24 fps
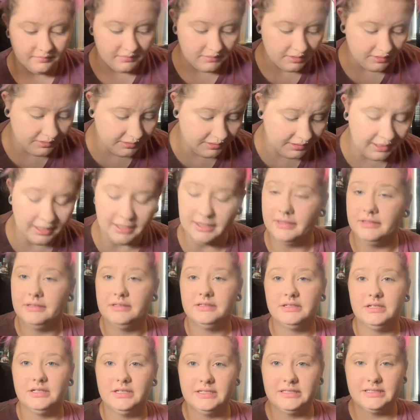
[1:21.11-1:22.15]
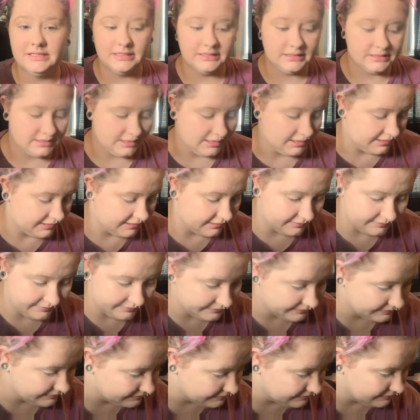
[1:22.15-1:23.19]
Okay, so let's get started.
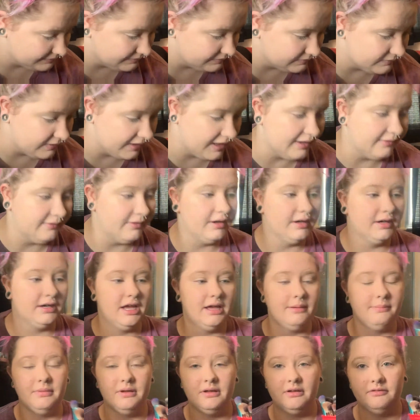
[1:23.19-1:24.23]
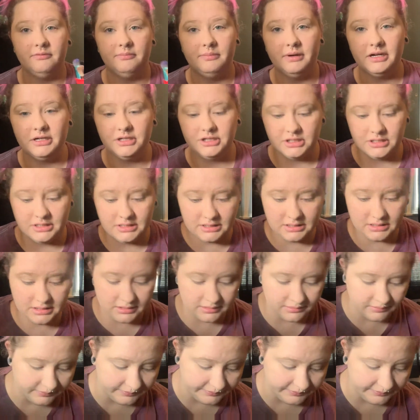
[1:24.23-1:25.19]
We have our cup of brushes.